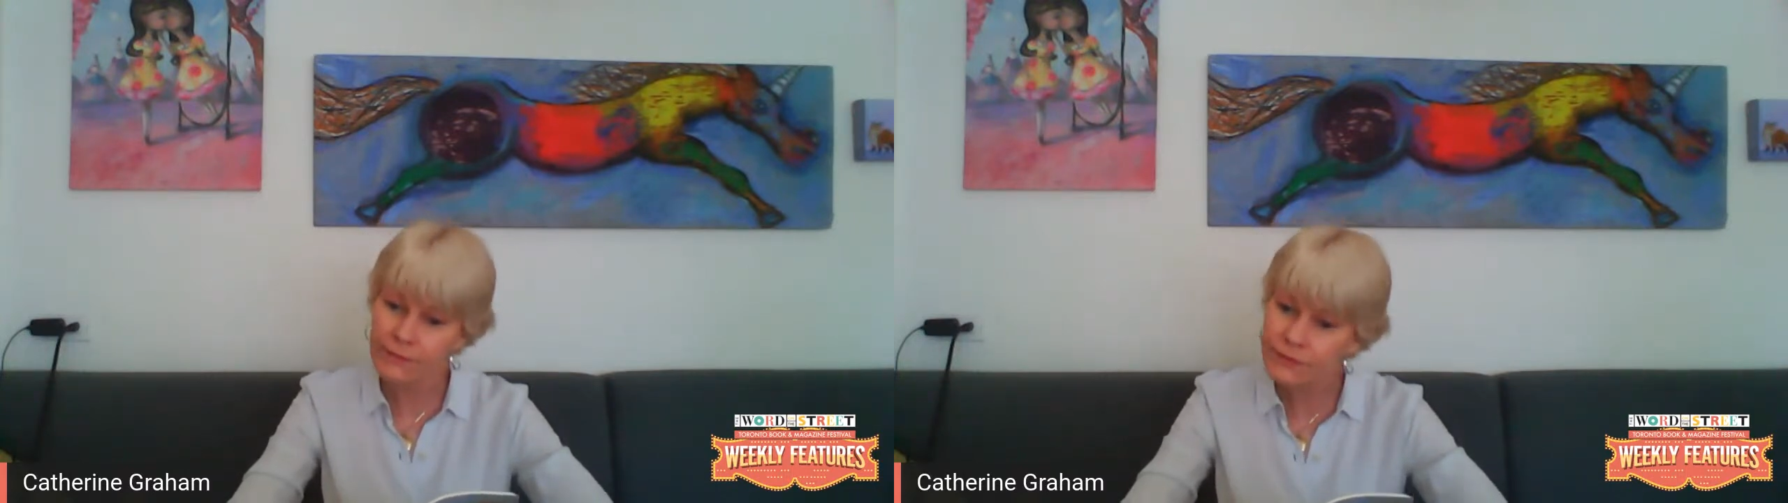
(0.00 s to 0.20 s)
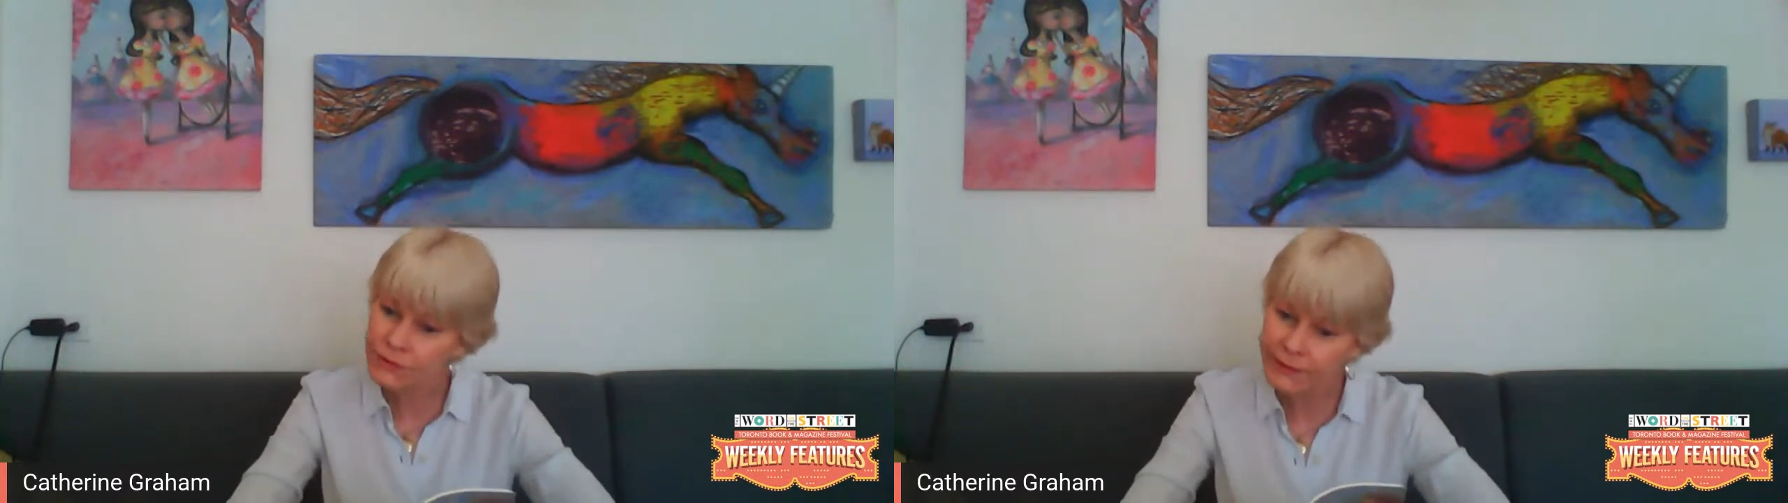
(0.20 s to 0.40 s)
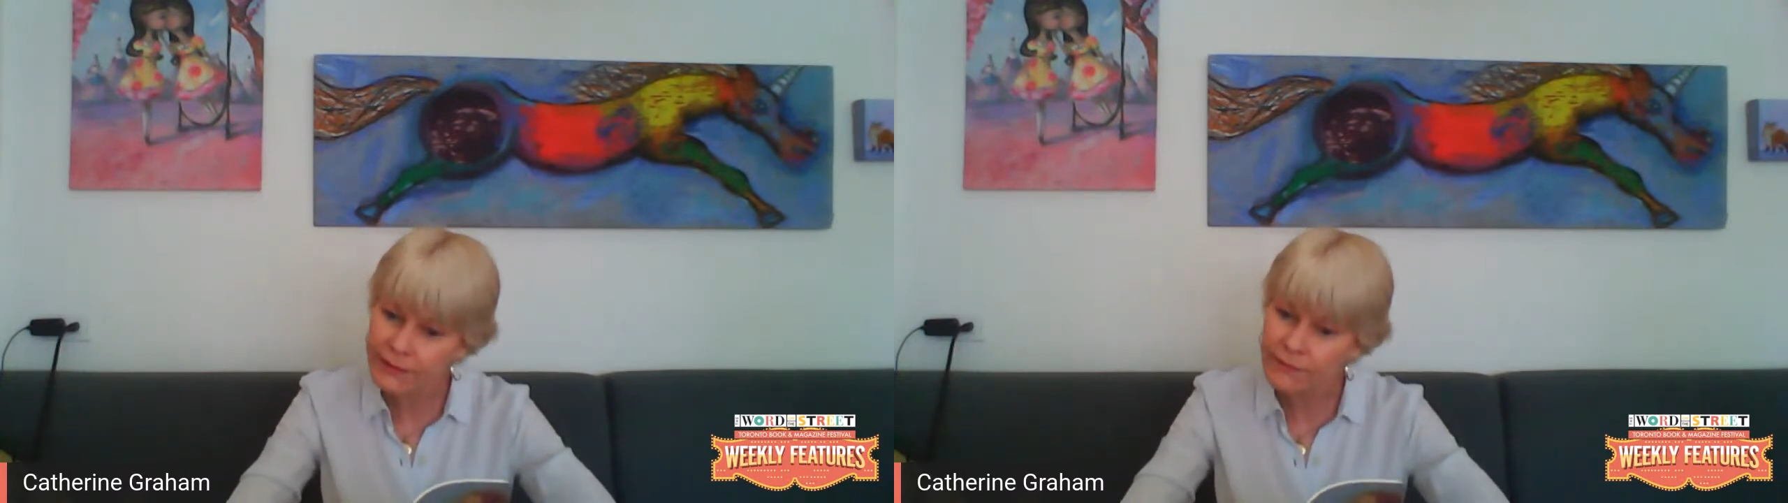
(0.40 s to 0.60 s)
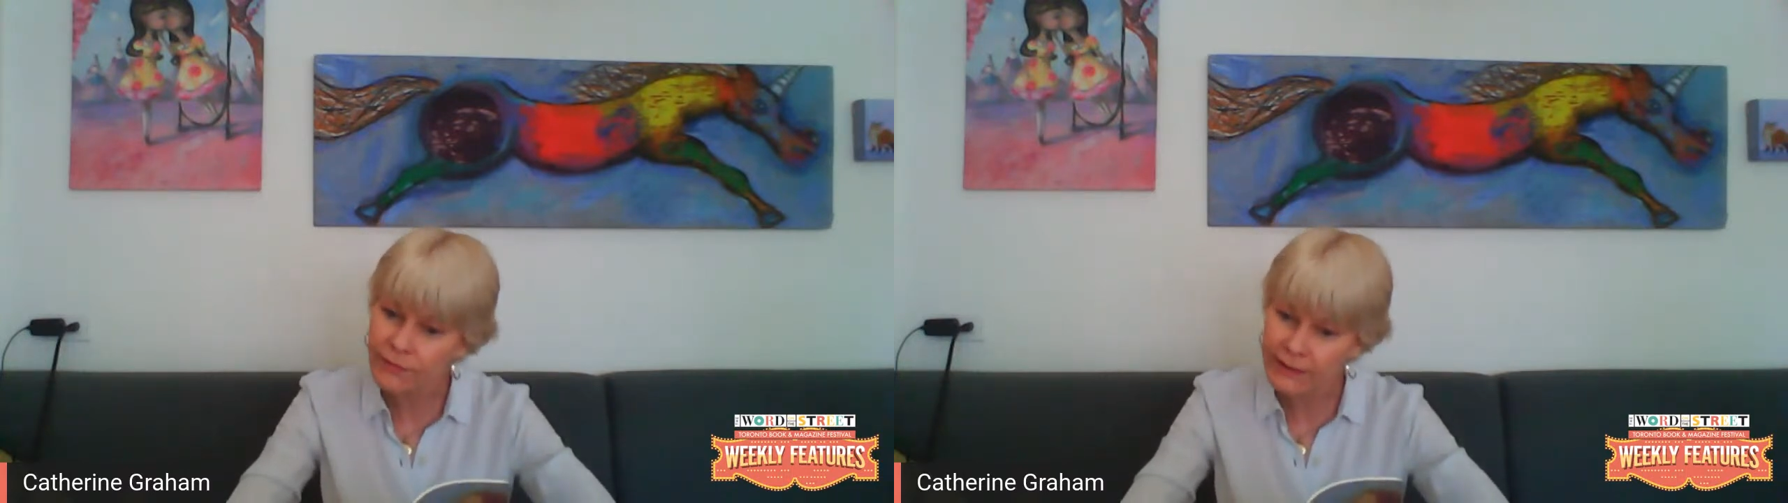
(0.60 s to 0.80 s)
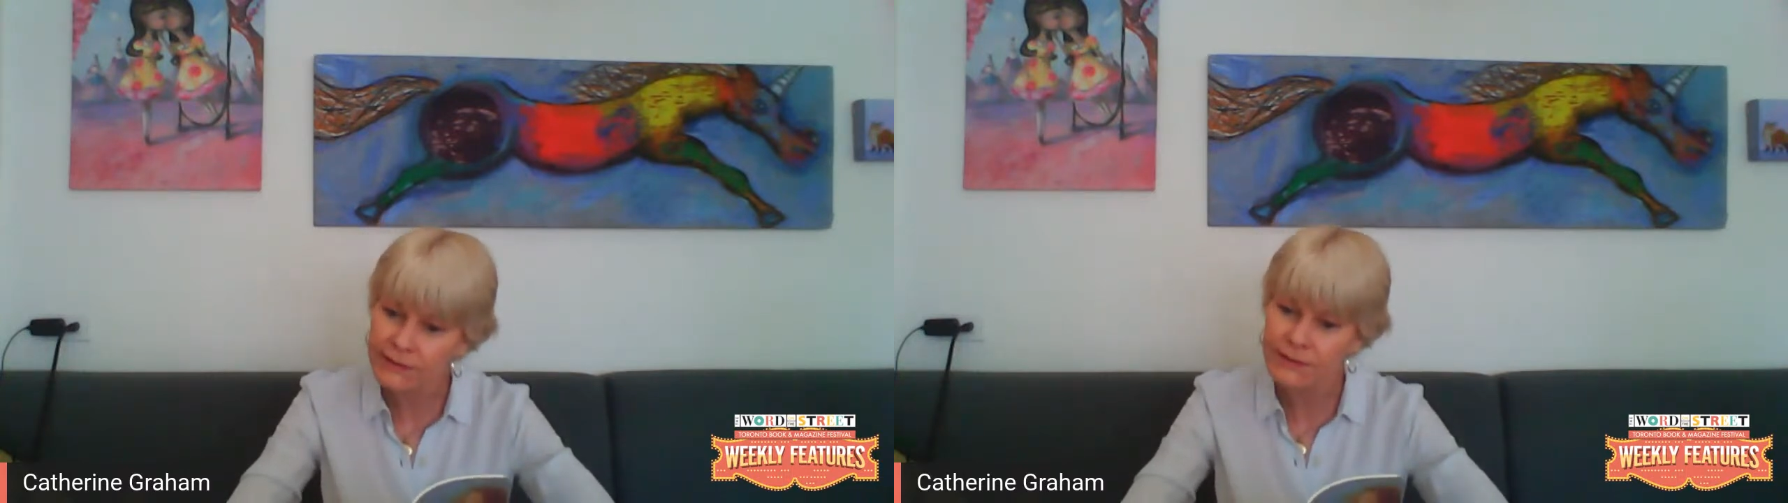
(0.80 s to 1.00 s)
first creative
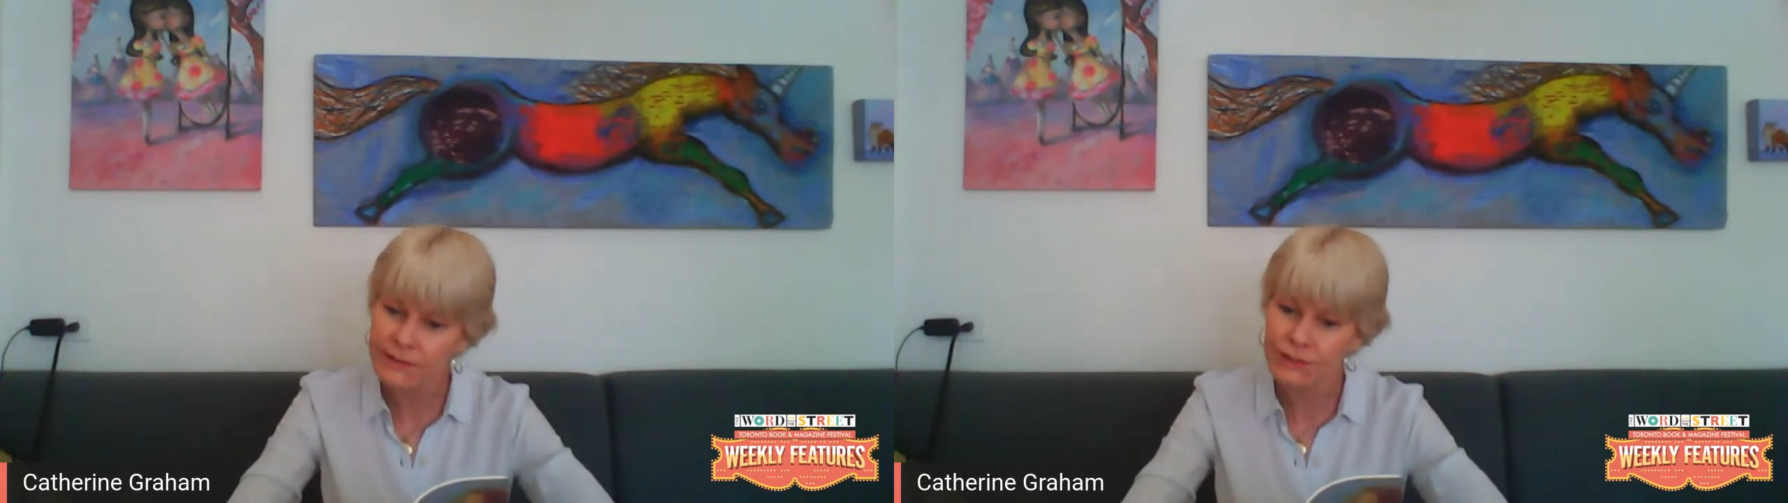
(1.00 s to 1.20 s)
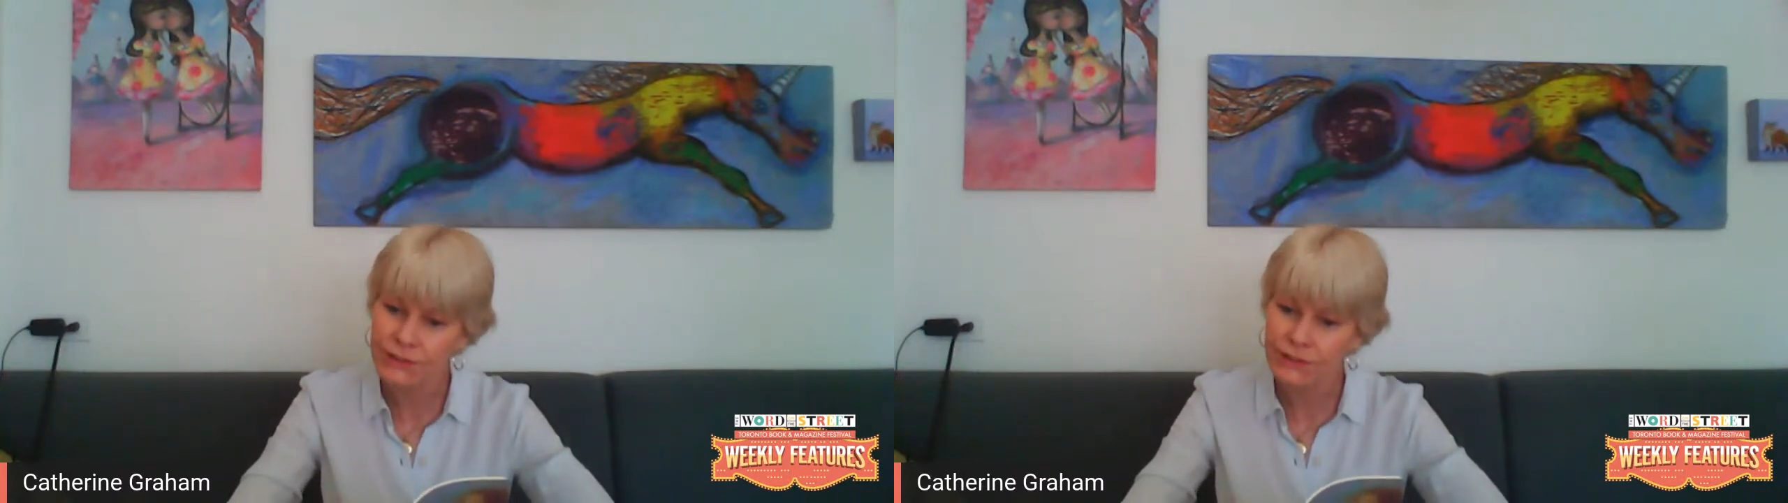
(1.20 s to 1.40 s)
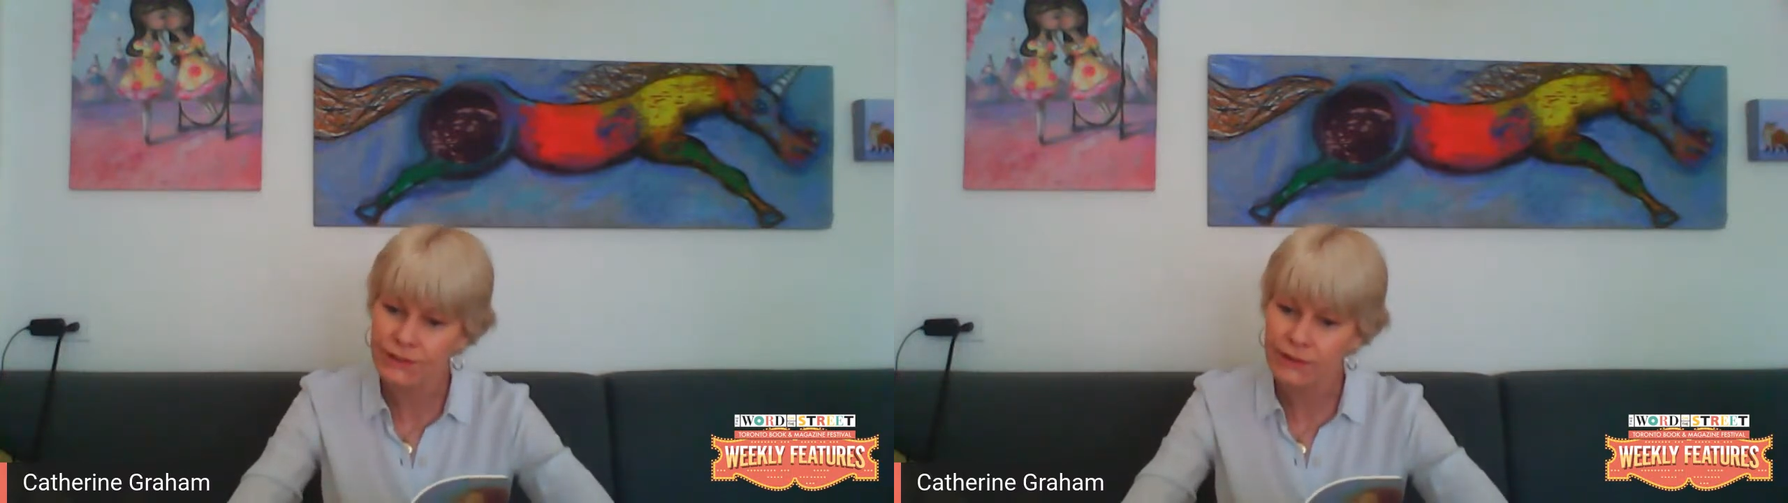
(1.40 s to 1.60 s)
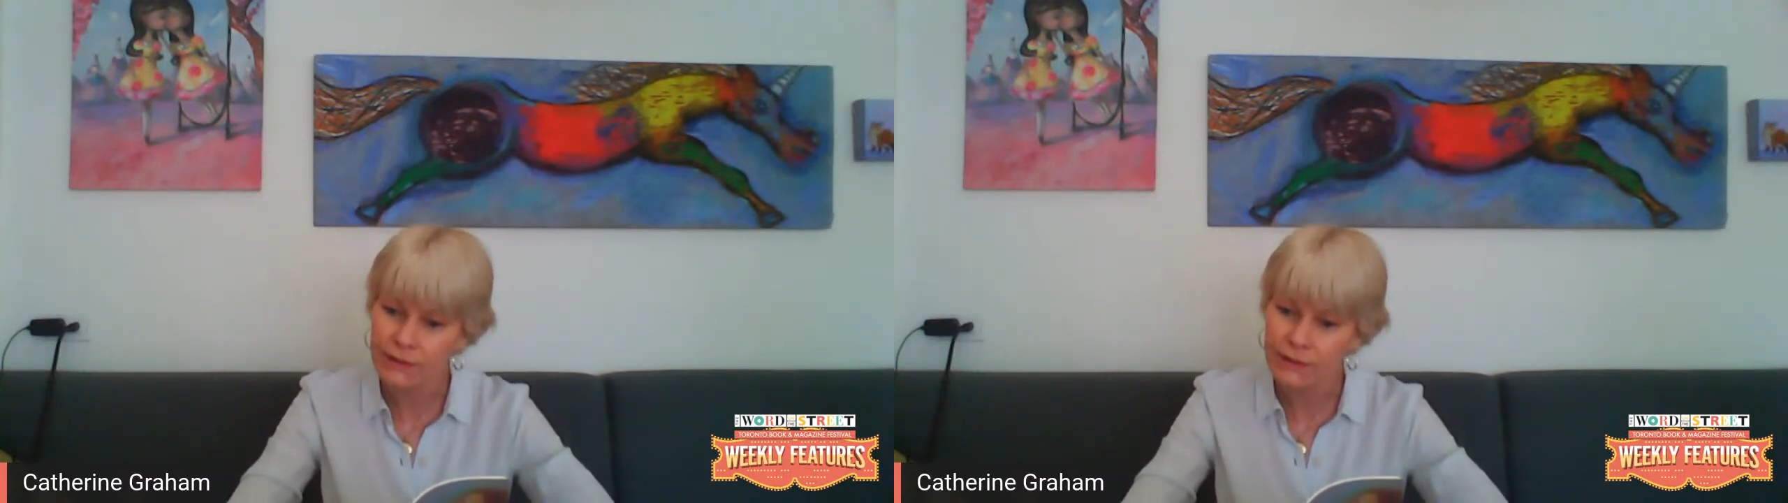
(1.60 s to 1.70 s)
writing teacher: